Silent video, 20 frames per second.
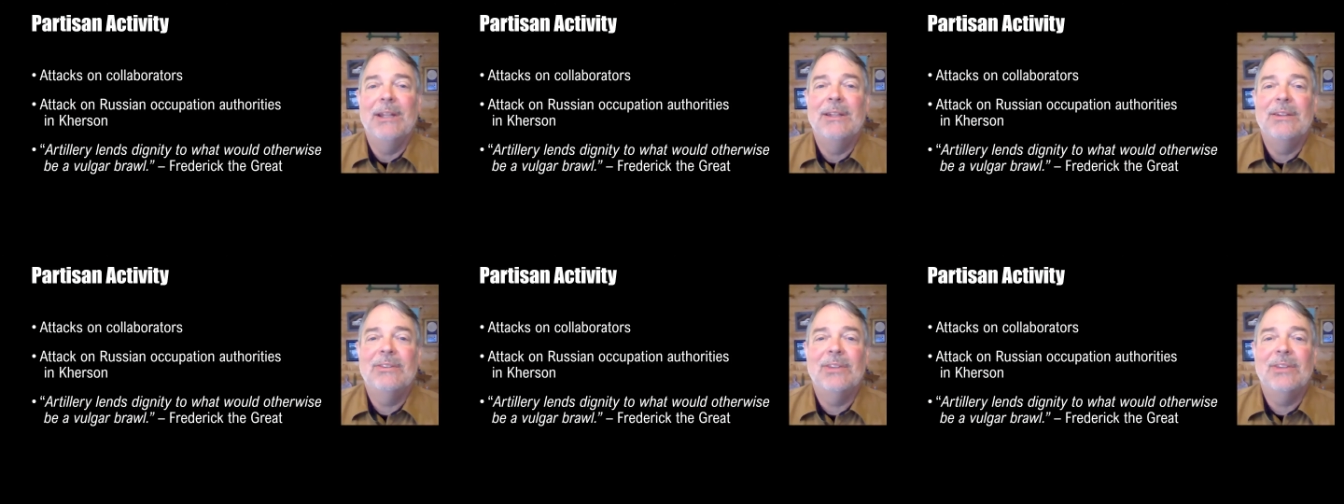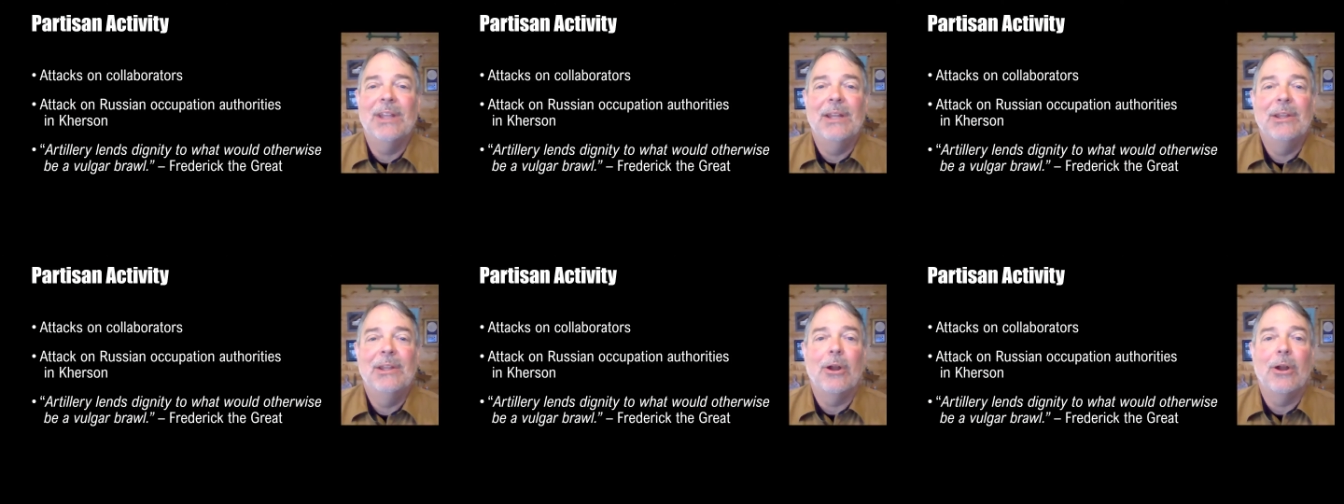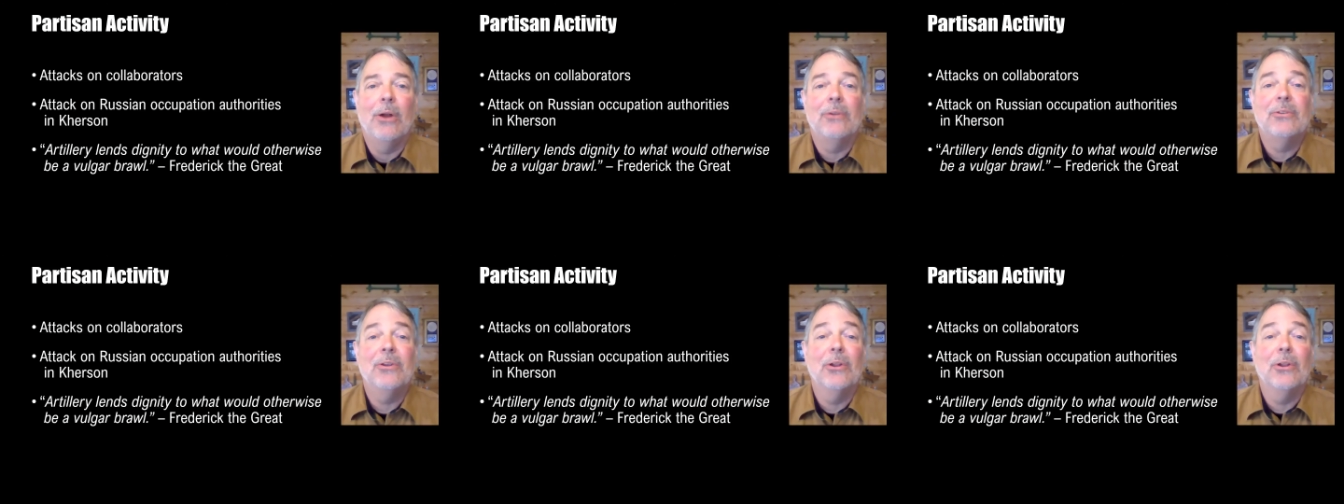He said that
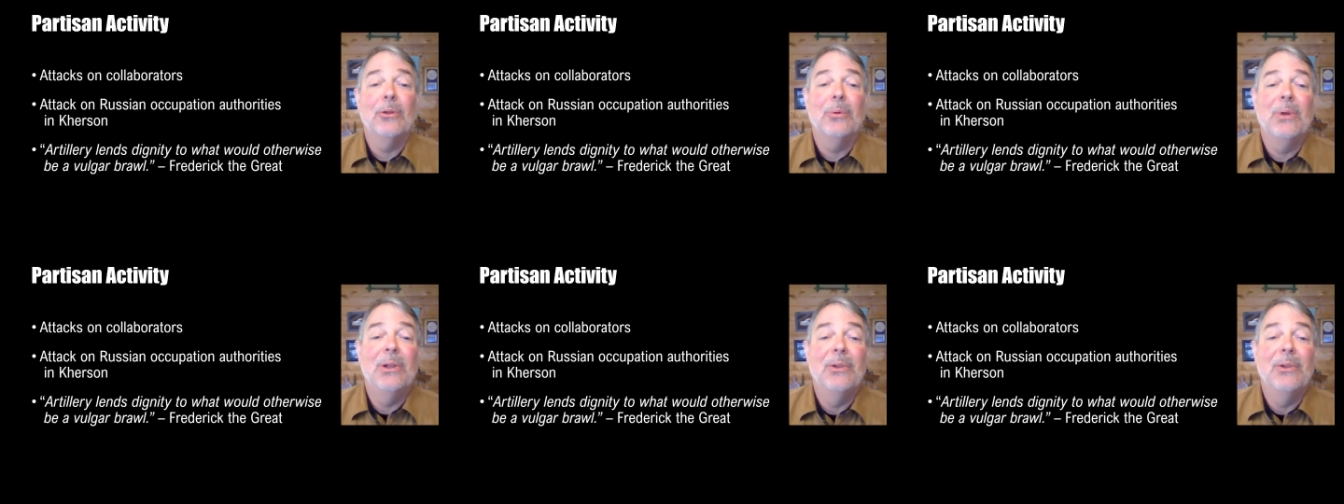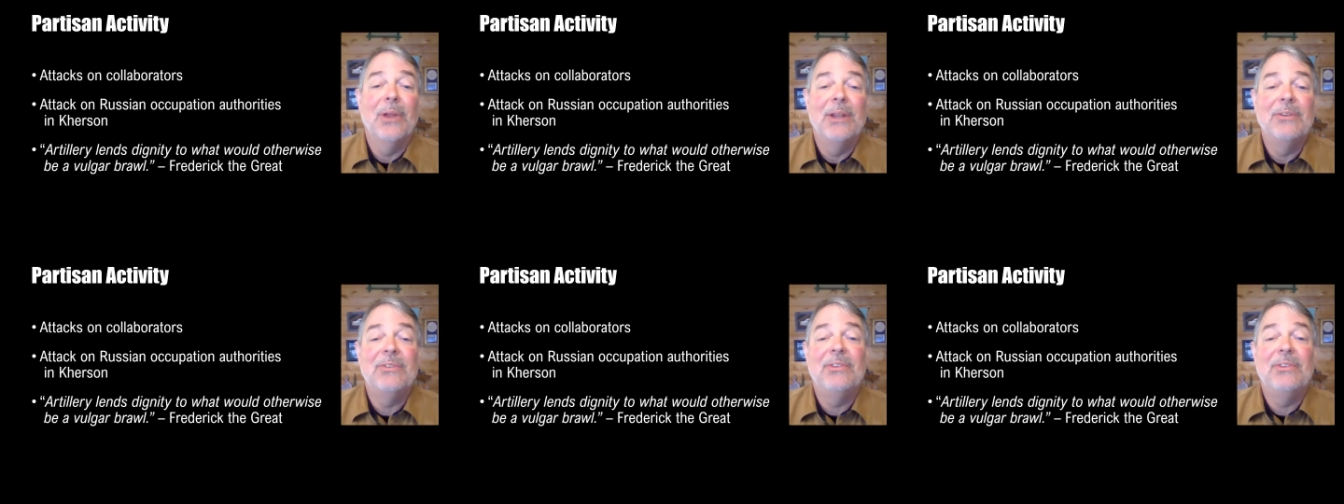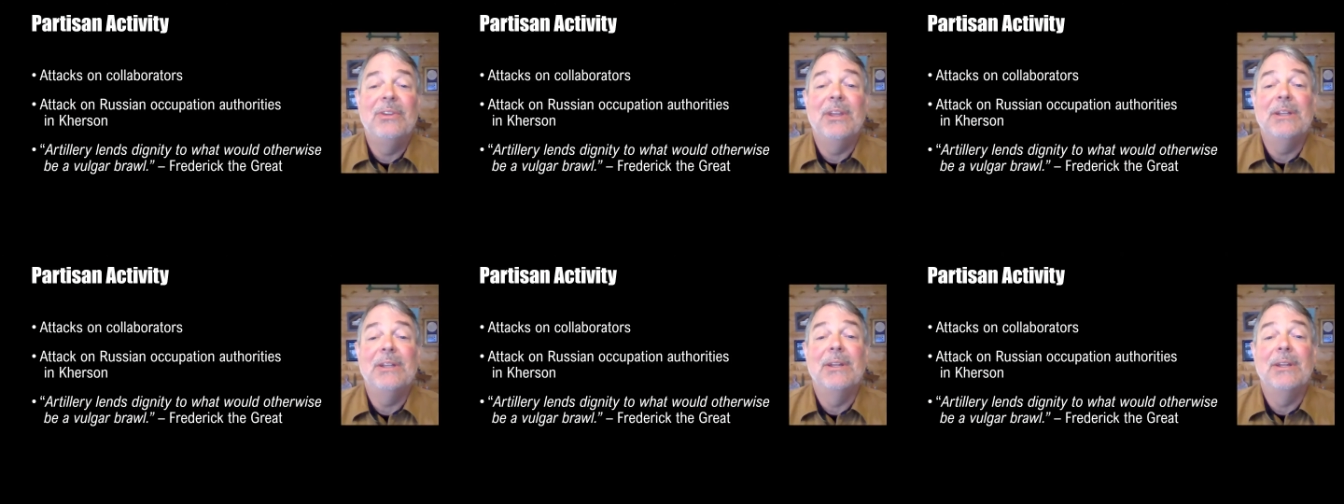artillery lends
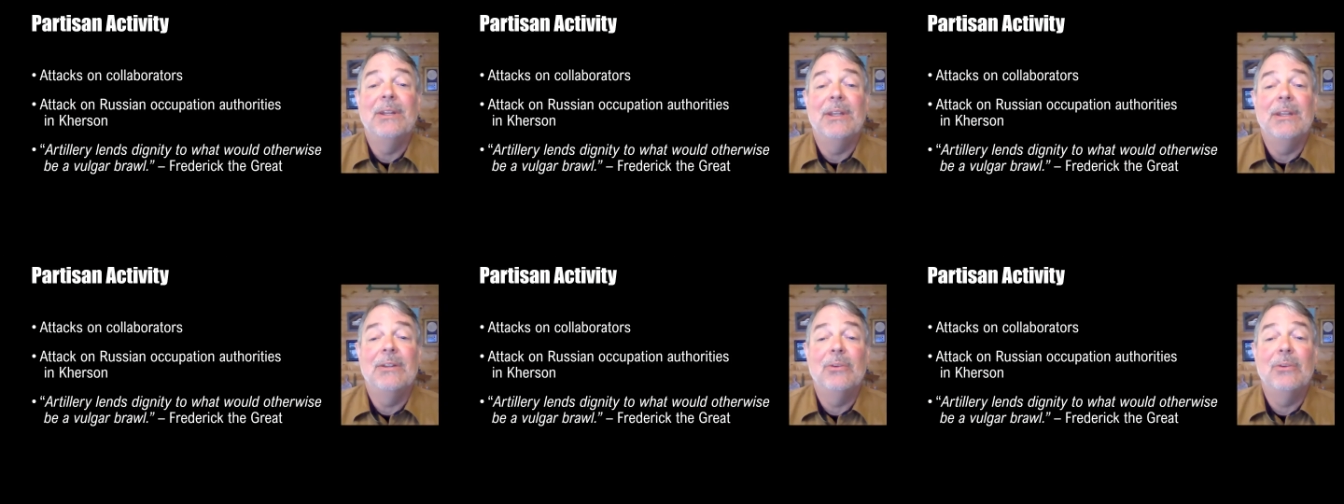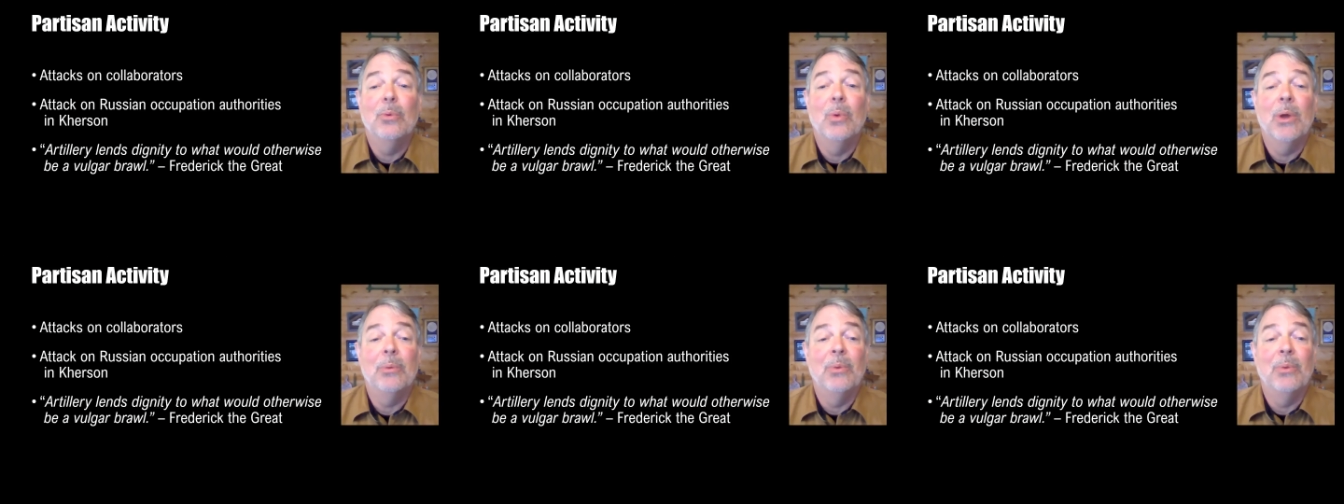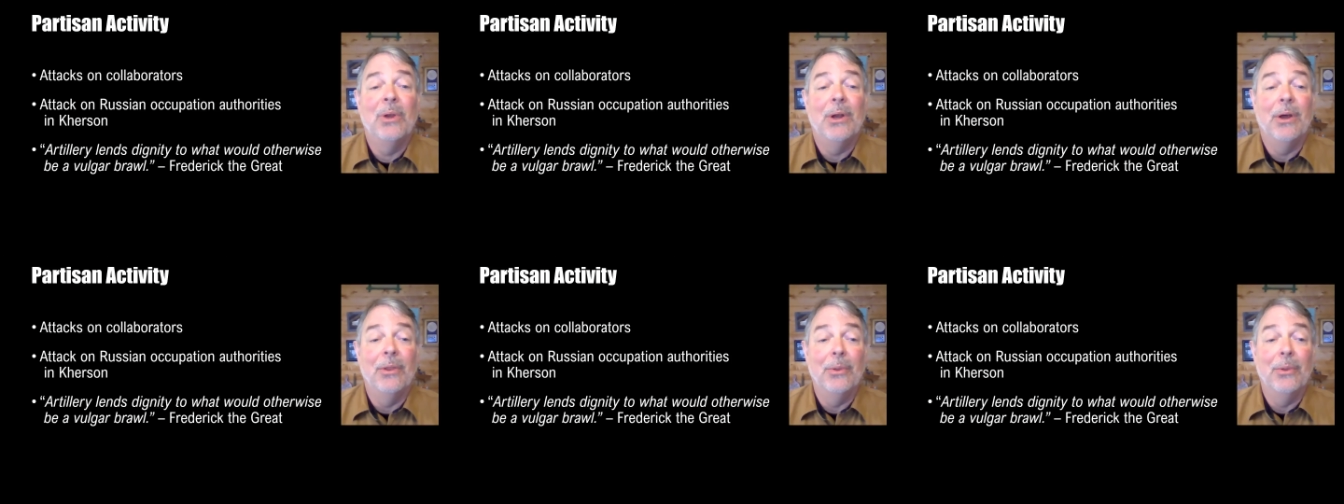dignity to what
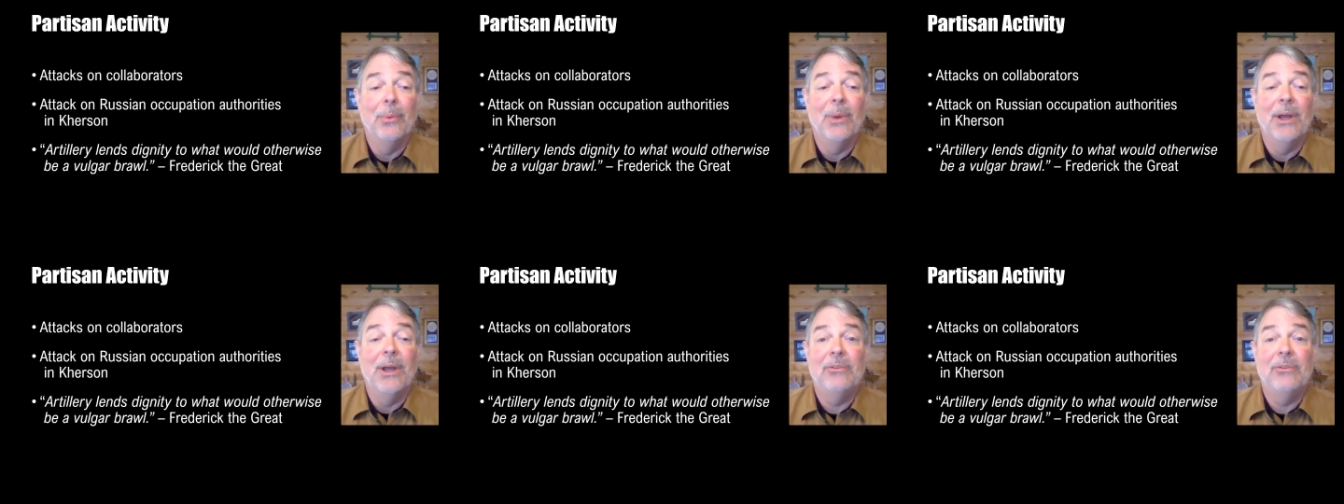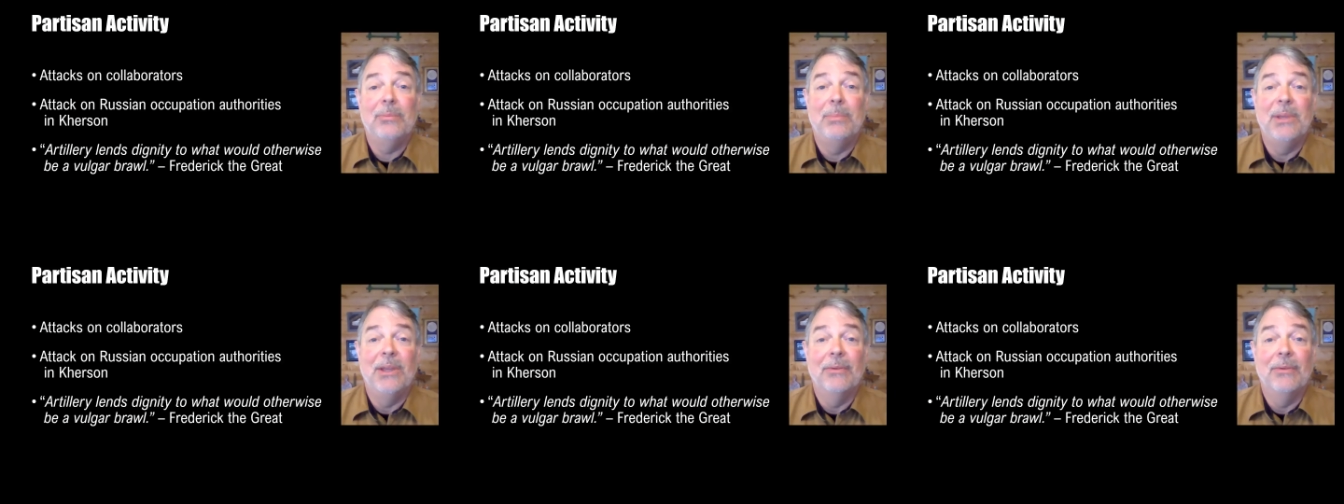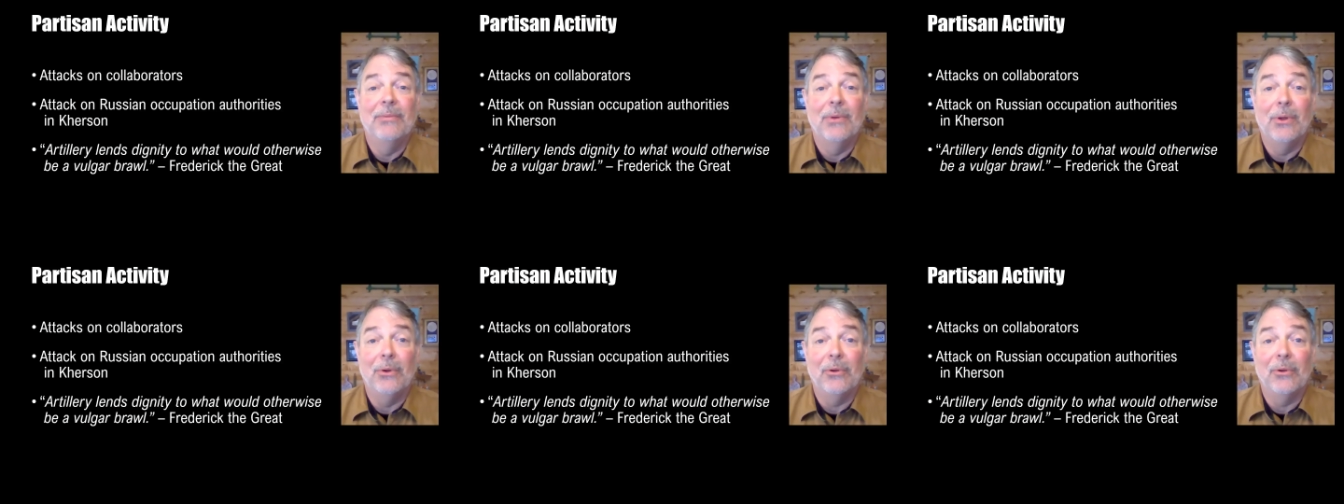would otherwise be a
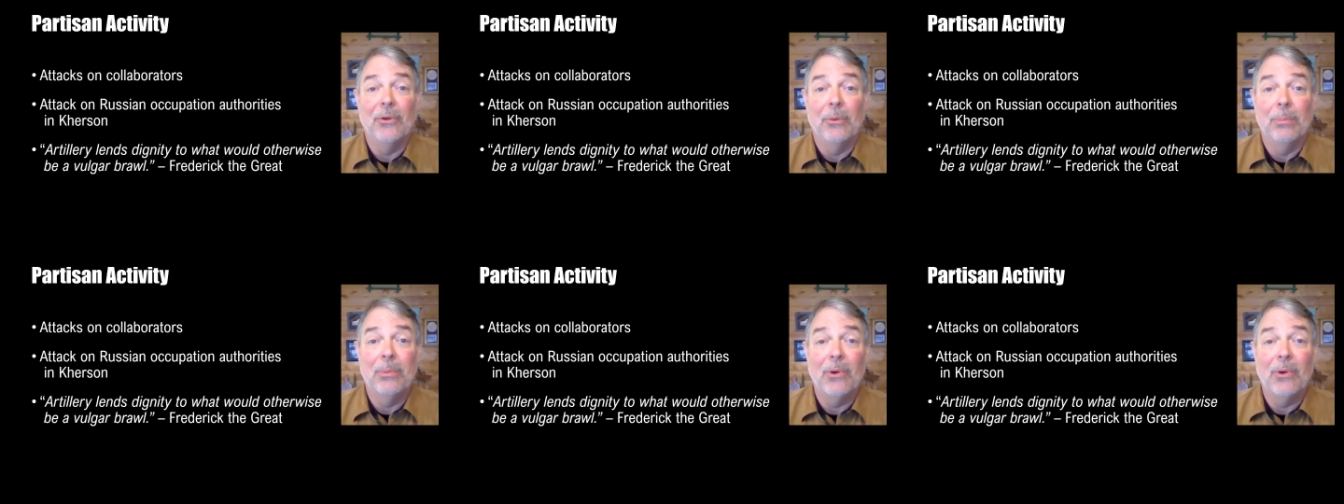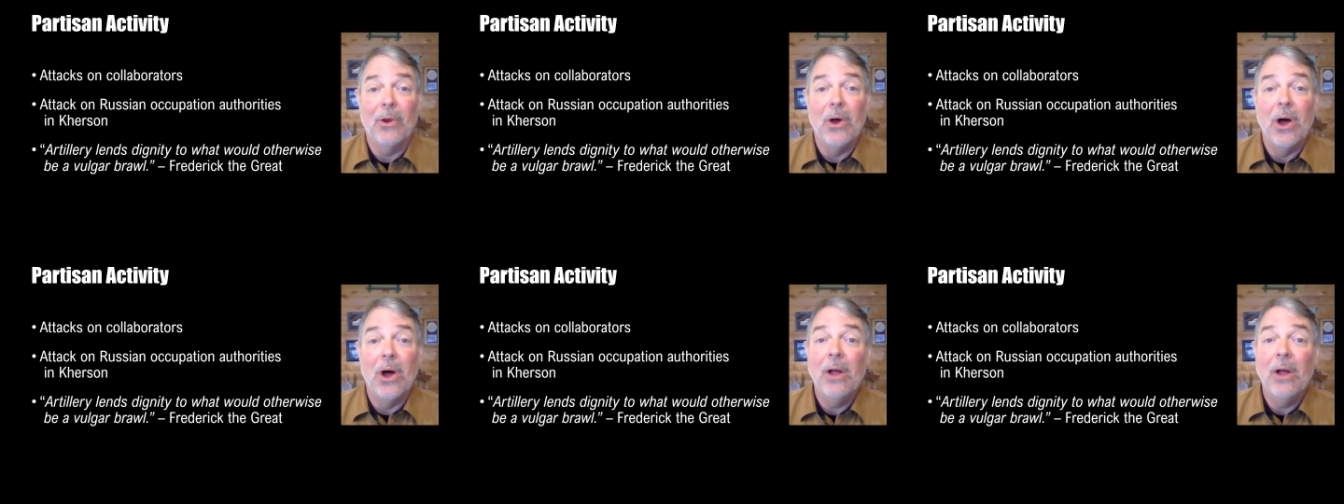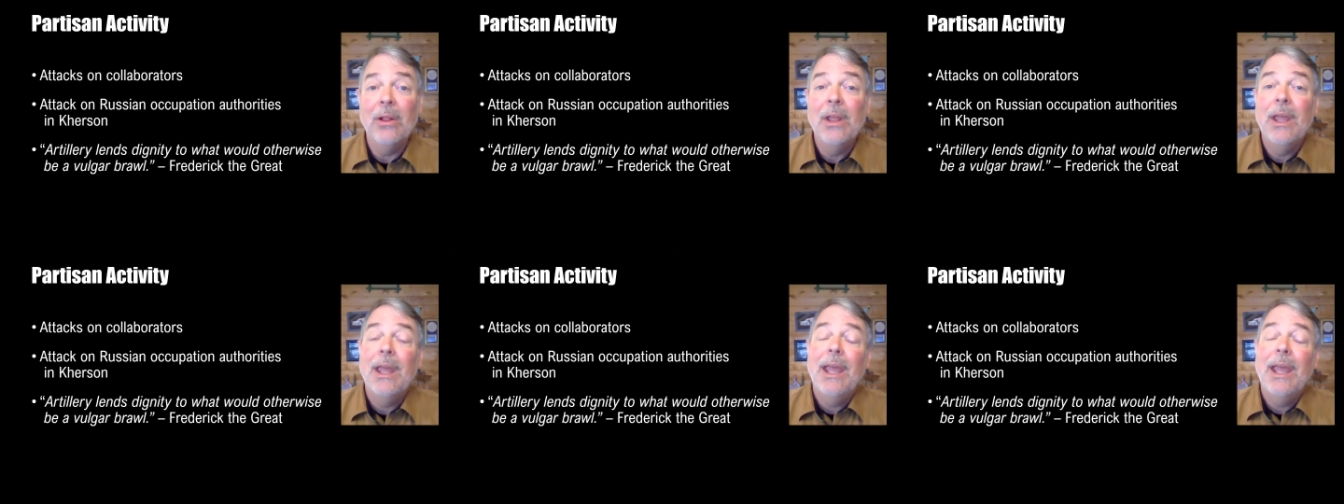vulgar brawl.